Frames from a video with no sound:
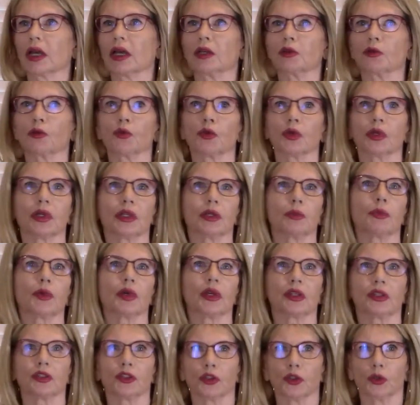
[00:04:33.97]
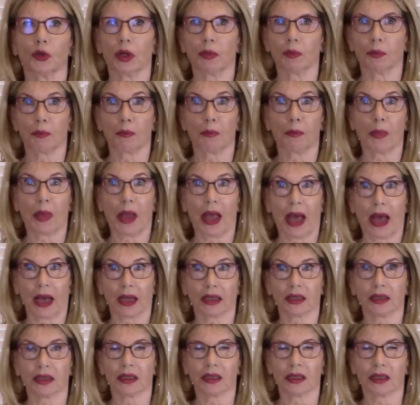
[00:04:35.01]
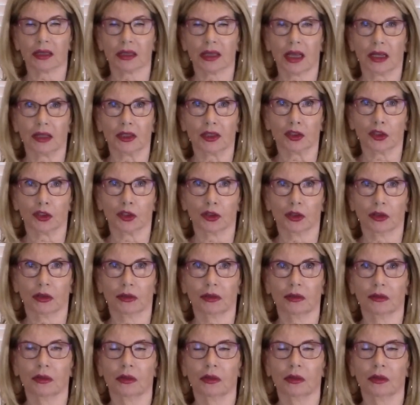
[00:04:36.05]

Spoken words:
and really brings you back to center.